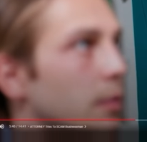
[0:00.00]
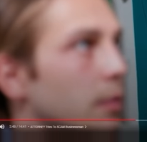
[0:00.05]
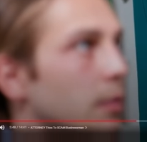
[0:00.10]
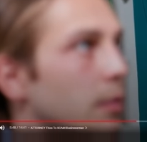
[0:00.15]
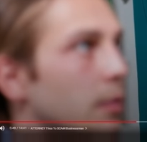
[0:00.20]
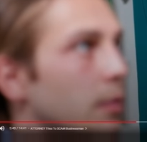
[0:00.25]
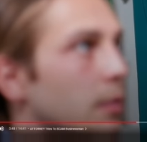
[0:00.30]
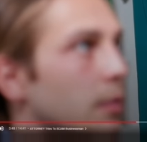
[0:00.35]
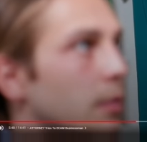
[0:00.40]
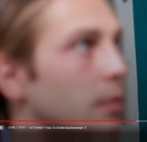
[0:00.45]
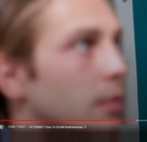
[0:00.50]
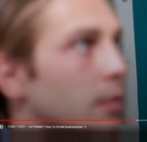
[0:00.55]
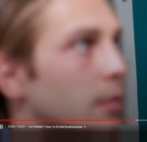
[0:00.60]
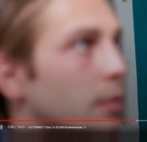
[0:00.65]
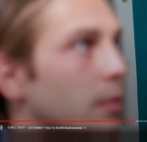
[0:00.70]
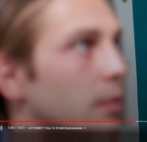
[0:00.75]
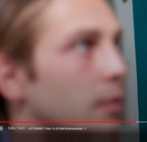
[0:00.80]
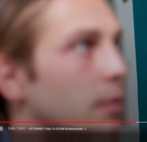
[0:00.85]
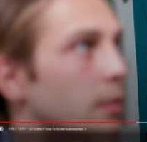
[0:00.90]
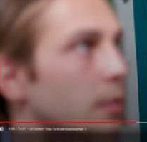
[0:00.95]

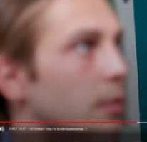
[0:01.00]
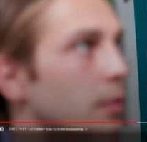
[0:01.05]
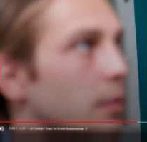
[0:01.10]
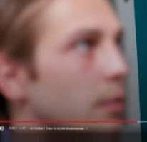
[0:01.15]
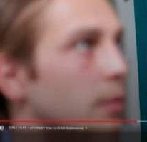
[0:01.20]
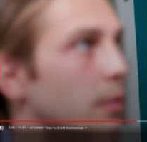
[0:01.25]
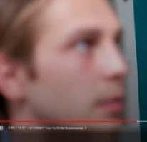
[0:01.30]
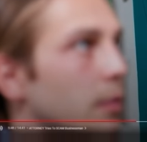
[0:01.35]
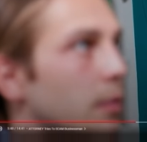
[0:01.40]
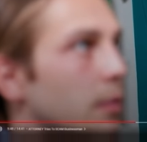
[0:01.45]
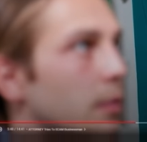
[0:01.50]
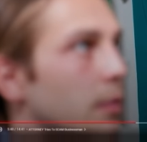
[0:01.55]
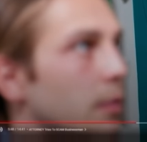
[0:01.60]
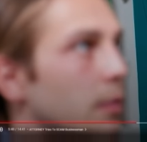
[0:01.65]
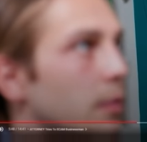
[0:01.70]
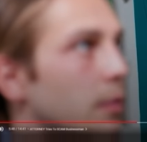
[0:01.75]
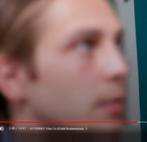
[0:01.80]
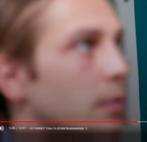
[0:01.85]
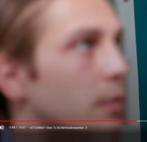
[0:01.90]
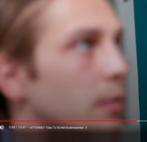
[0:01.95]

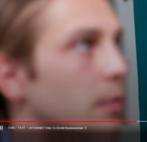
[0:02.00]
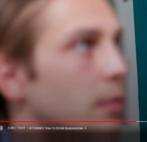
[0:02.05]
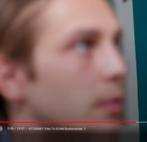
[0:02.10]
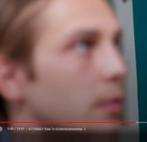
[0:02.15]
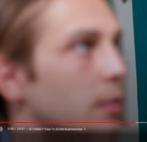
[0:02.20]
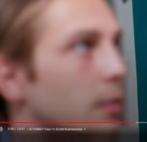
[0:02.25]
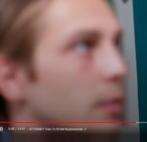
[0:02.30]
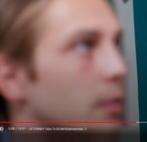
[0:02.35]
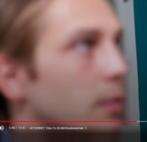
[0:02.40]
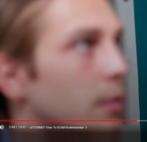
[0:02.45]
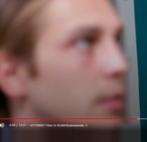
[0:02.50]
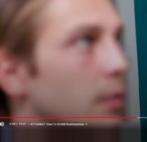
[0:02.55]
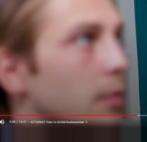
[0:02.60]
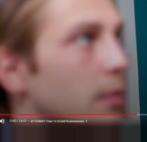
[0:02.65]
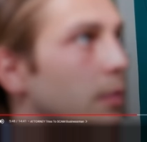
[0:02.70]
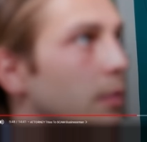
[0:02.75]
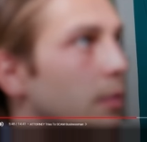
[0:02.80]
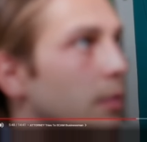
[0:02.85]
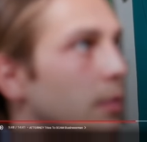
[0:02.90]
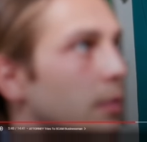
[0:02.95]

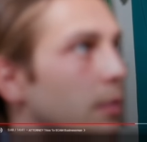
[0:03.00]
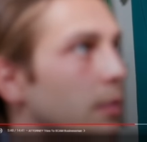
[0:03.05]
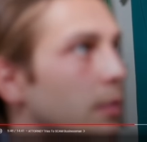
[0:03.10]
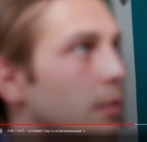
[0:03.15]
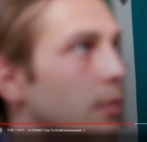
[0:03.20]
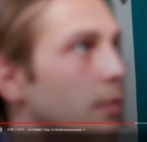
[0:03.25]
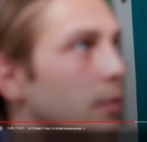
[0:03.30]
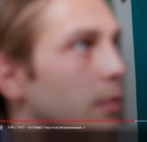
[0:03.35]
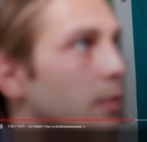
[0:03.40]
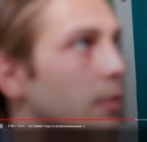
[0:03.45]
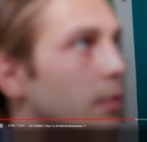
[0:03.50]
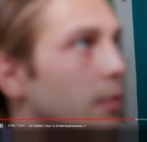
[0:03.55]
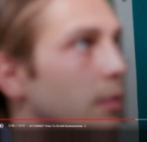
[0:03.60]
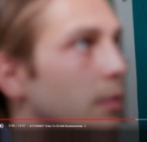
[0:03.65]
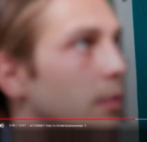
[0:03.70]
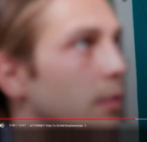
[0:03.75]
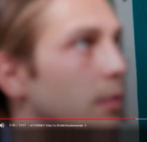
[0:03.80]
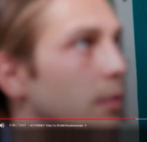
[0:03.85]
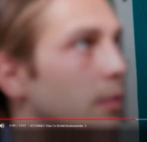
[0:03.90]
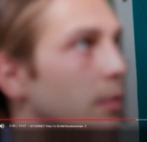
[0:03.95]

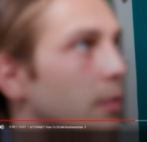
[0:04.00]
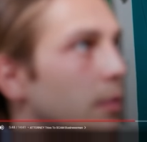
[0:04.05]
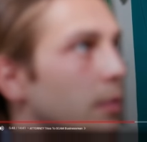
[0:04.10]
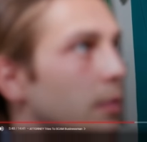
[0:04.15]
The person shown says nothing.